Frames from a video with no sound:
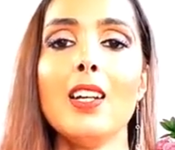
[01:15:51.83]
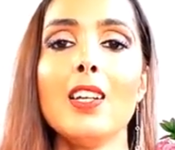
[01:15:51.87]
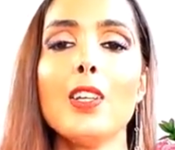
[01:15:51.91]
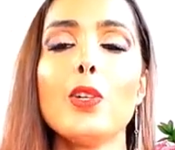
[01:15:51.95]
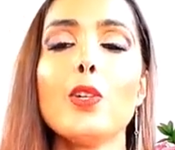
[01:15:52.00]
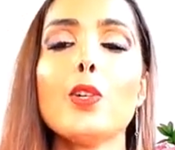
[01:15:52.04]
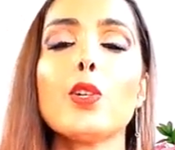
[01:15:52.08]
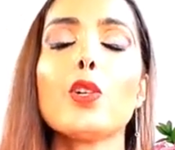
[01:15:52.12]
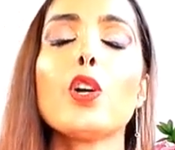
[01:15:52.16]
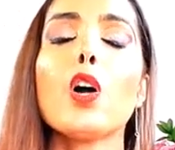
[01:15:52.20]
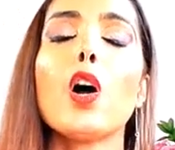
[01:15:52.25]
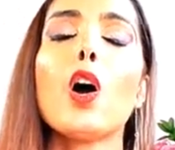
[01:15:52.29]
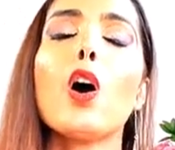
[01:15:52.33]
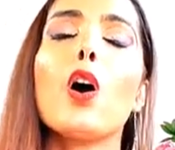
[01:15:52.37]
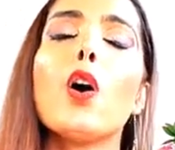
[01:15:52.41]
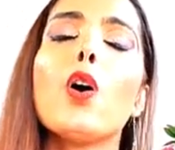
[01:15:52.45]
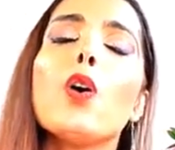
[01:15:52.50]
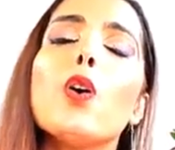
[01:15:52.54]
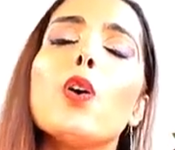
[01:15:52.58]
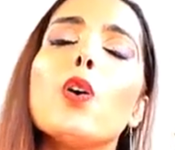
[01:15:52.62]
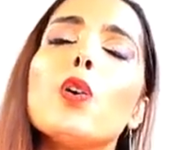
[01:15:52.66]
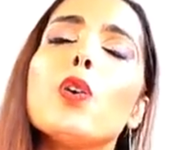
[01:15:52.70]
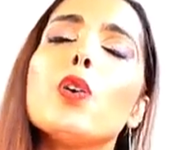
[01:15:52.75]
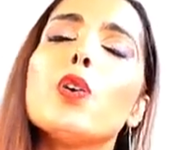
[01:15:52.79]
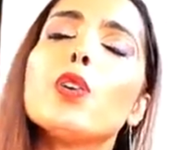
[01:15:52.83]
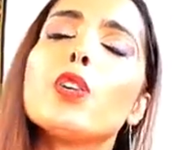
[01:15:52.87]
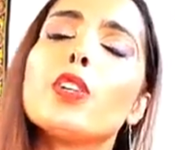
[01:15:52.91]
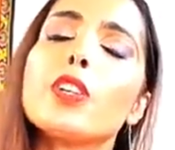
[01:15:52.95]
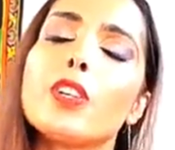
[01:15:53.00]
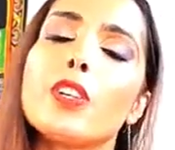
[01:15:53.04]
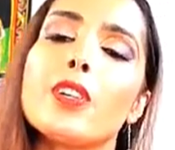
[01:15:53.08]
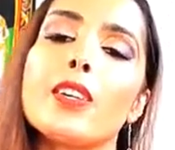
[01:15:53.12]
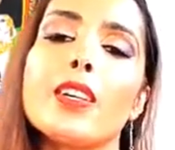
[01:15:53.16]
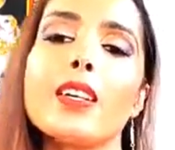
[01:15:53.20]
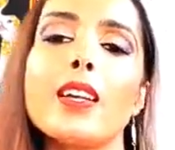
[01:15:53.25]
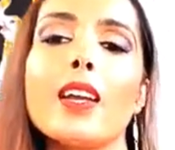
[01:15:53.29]
You
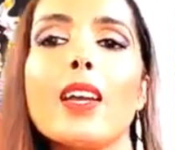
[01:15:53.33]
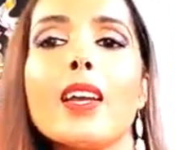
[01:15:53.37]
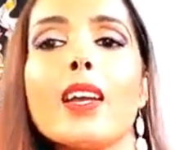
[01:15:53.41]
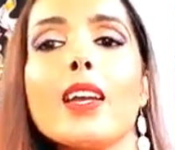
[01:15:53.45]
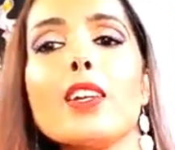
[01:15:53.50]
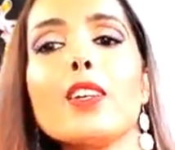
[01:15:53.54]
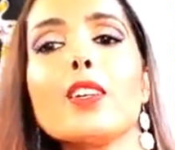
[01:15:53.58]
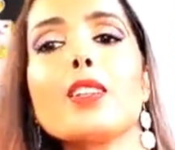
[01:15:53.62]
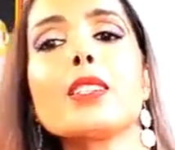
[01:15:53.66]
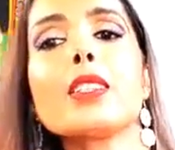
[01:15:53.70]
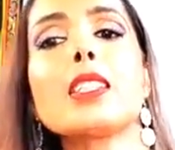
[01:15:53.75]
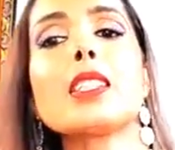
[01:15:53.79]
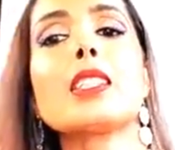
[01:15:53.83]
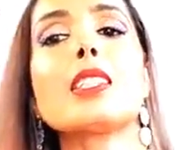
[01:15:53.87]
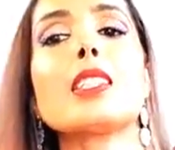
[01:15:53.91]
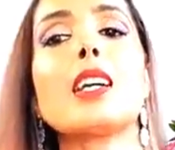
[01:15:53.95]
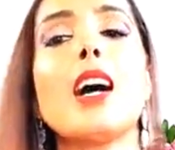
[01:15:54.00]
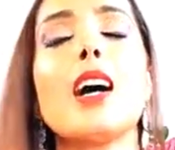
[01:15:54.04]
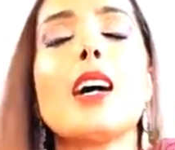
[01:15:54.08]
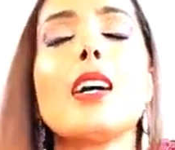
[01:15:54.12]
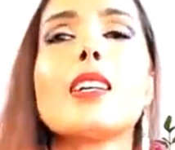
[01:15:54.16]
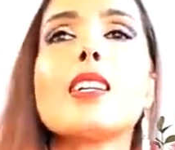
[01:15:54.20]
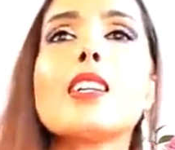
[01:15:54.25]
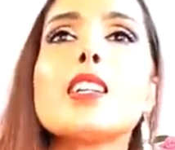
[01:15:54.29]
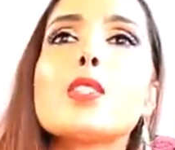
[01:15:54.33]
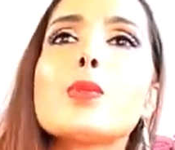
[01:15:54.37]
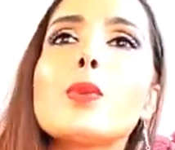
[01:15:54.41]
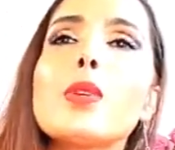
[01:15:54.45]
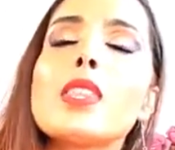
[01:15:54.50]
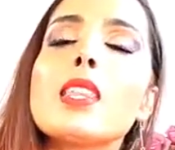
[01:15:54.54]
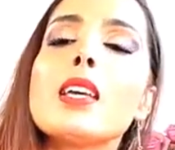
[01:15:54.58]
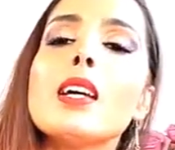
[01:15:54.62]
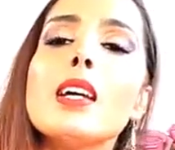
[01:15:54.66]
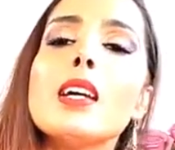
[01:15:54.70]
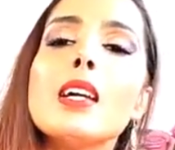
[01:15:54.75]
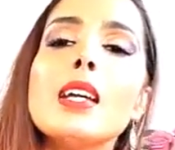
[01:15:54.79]
co-create your desires
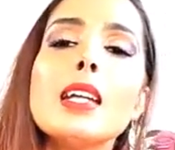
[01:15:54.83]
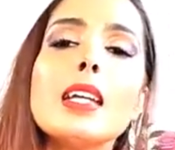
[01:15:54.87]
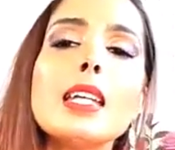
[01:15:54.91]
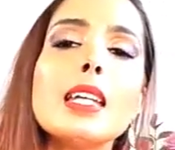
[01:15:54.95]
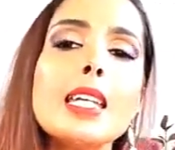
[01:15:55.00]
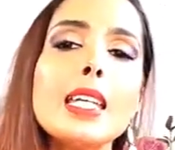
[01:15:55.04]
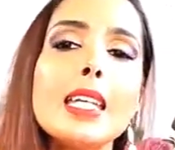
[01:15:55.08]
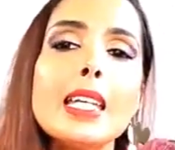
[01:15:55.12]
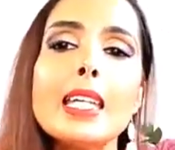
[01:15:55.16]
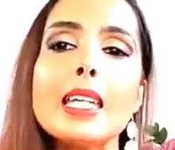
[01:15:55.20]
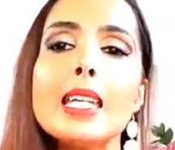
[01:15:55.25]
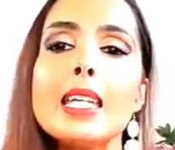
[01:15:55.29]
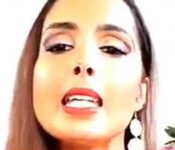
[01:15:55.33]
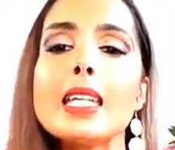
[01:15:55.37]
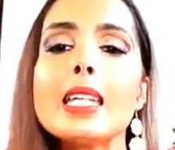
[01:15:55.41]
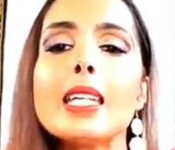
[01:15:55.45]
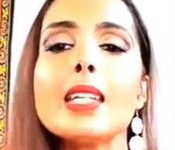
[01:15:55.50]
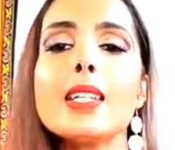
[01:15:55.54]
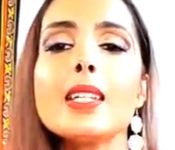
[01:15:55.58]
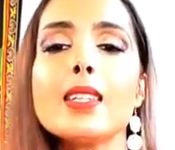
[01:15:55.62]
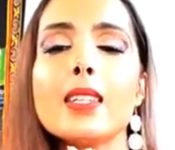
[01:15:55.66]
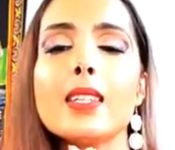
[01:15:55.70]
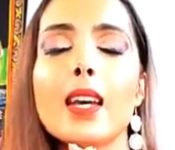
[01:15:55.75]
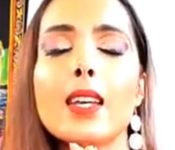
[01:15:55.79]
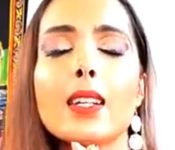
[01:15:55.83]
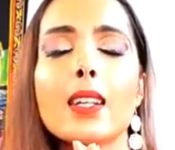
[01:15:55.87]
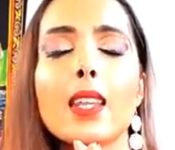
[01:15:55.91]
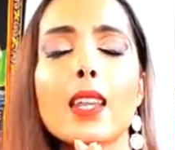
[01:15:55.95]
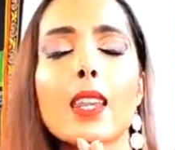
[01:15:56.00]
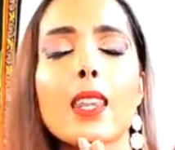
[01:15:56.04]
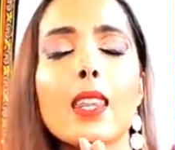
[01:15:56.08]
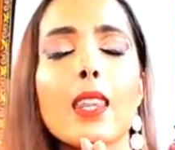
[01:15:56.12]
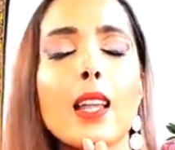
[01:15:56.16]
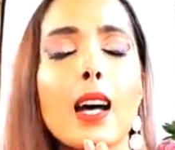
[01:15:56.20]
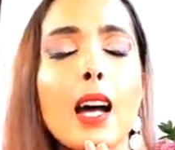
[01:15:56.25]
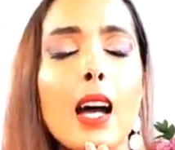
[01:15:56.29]
with ease and
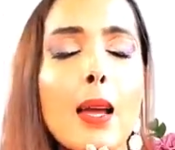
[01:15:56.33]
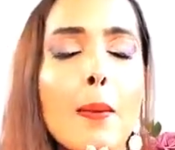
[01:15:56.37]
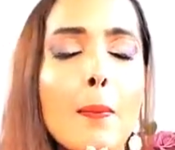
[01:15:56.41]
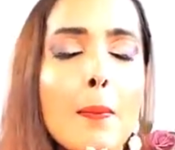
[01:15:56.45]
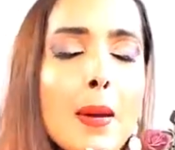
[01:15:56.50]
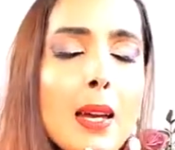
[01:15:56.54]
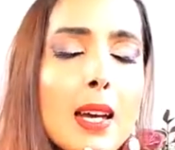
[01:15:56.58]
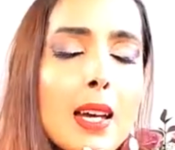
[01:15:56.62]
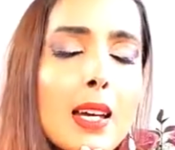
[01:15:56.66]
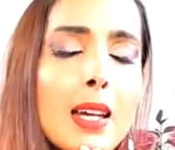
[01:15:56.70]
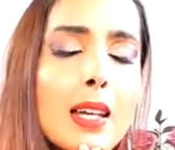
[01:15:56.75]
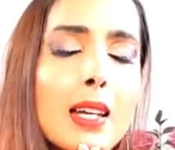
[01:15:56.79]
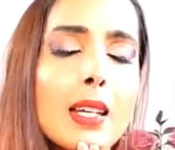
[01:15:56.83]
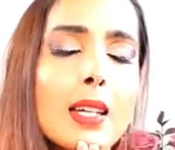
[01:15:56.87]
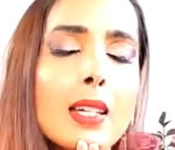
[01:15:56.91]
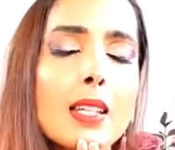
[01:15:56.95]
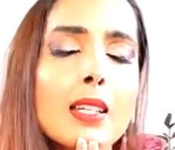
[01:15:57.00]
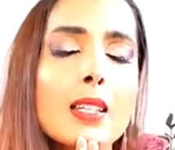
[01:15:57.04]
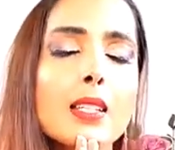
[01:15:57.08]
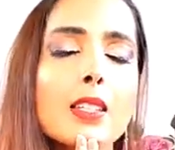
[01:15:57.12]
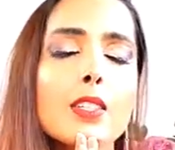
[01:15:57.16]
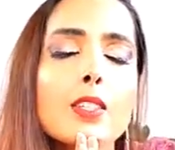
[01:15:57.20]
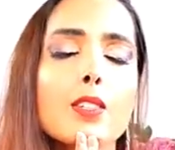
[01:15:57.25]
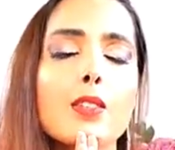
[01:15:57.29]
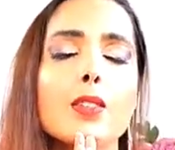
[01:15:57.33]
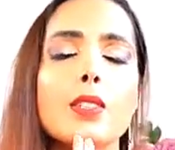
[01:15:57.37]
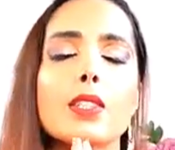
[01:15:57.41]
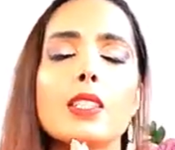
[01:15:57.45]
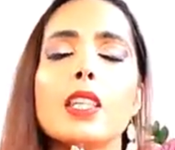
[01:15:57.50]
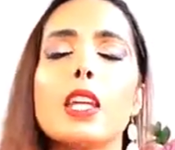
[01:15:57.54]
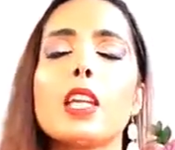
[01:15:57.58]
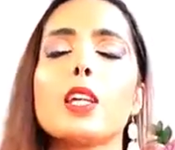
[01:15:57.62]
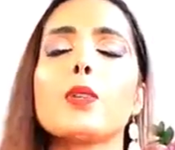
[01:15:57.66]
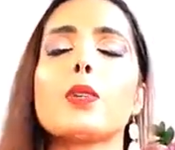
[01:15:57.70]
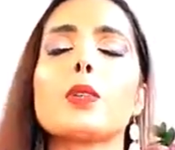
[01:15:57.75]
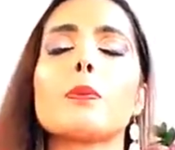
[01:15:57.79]
alignment, your
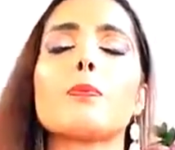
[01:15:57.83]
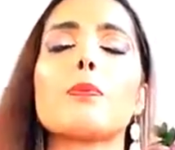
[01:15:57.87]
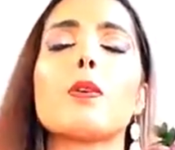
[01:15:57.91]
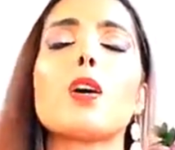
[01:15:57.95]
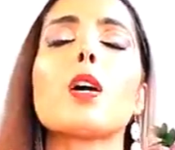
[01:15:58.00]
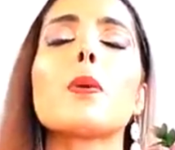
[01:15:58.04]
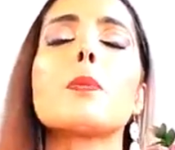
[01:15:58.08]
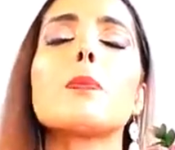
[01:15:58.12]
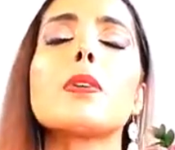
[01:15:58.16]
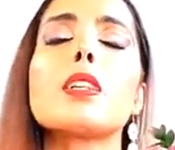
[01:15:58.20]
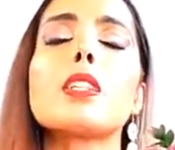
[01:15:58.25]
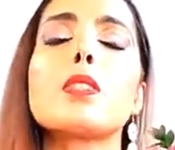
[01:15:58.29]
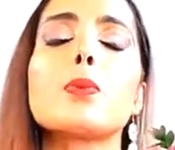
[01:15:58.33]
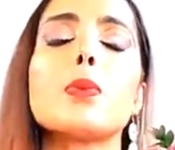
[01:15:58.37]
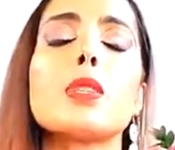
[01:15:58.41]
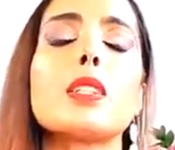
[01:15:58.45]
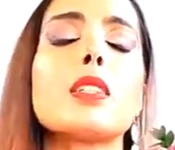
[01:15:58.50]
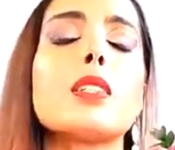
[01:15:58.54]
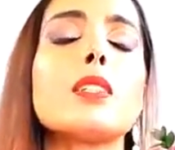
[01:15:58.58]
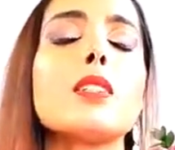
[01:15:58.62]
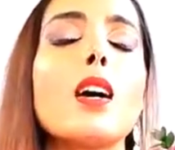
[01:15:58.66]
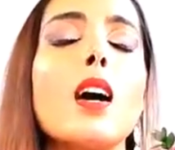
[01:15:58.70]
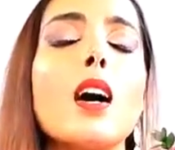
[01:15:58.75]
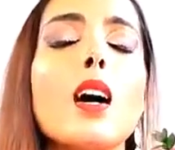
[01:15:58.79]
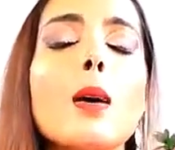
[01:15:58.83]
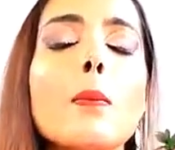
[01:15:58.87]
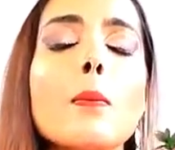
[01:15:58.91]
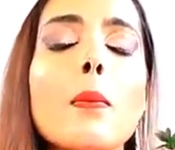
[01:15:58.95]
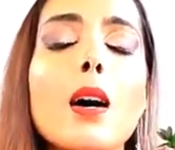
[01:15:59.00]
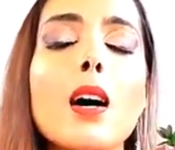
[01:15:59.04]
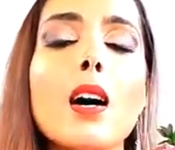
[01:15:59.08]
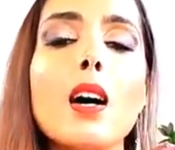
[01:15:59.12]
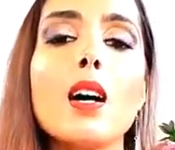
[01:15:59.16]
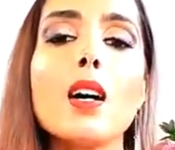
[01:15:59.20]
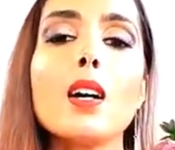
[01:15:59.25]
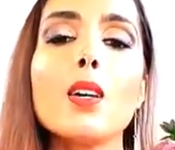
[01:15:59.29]
sacred purpose with
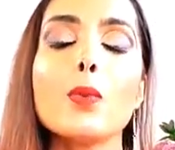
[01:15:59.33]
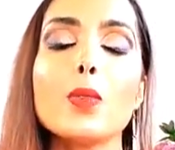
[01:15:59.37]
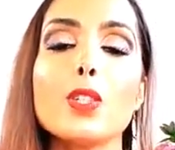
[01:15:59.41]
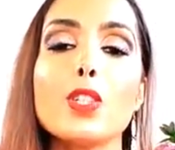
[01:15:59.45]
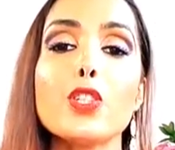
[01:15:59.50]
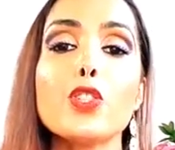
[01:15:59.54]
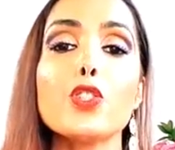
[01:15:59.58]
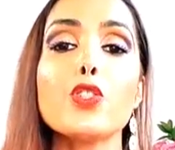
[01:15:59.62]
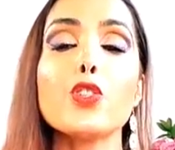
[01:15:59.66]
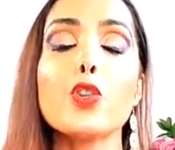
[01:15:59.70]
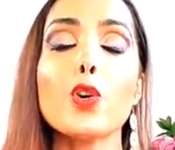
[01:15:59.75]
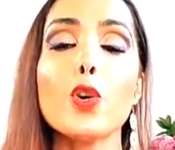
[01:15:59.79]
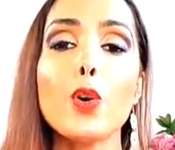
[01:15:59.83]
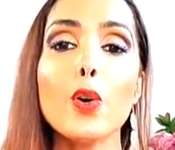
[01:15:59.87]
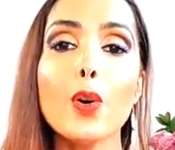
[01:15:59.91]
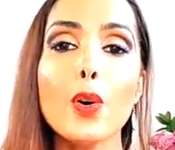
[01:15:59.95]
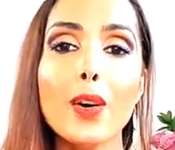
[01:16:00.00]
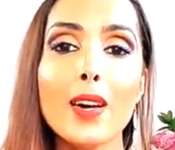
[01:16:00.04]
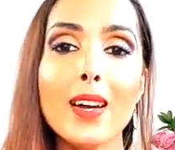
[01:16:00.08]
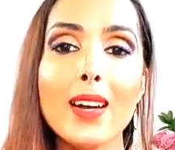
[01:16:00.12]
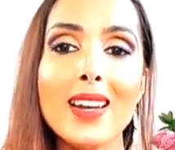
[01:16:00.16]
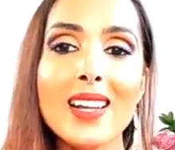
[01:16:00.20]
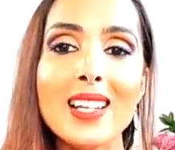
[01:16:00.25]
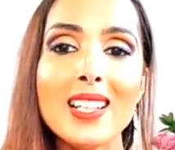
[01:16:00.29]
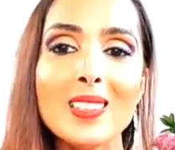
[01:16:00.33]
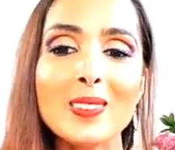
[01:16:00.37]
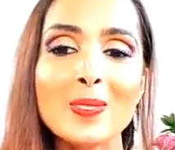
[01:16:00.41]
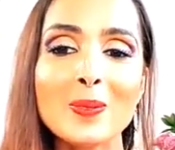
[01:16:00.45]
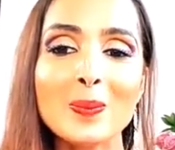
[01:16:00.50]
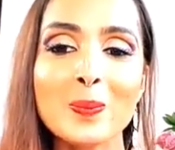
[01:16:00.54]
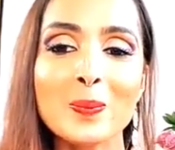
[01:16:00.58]
dharma, with joy.